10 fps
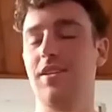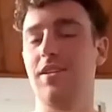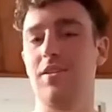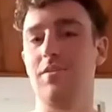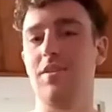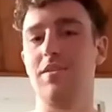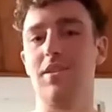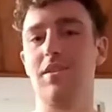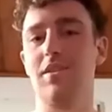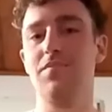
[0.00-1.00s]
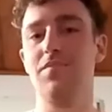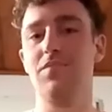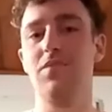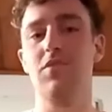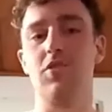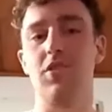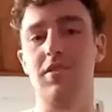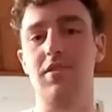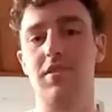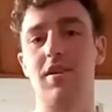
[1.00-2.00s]
that comes down to trust
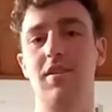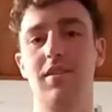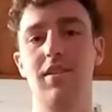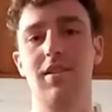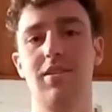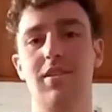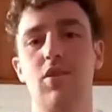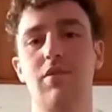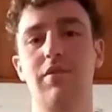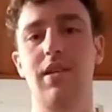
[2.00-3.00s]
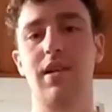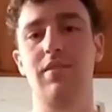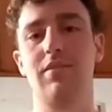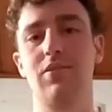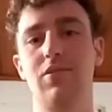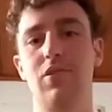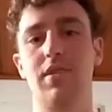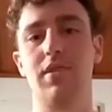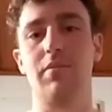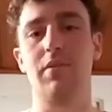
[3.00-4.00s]
there to get over that sort of step.